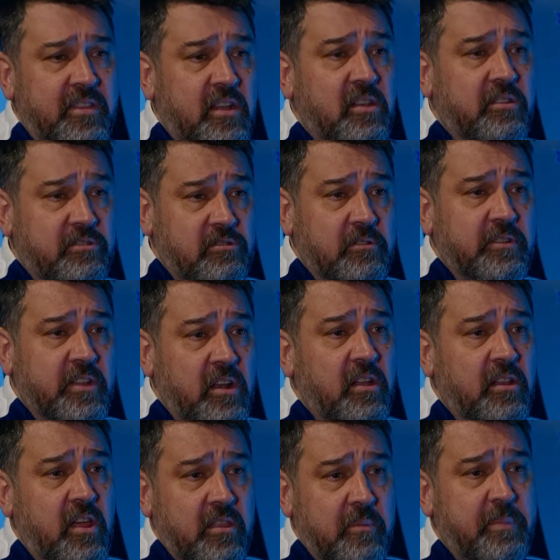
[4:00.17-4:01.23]
they
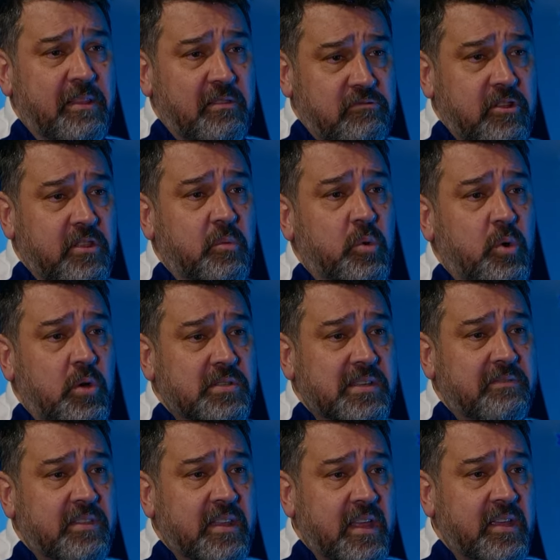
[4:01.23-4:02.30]
look like they've been through the wars,
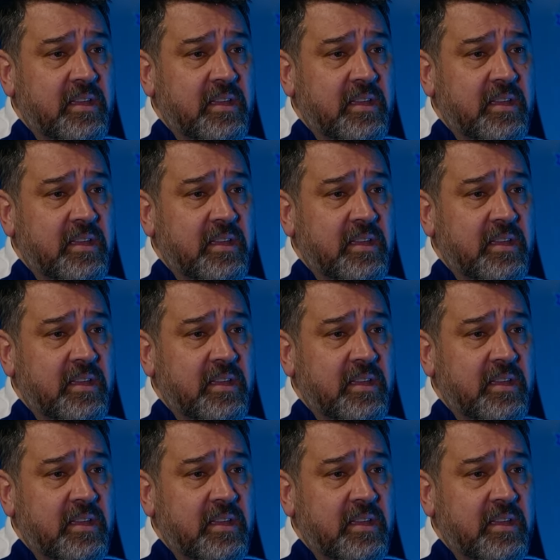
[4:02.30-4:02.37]
haven't they?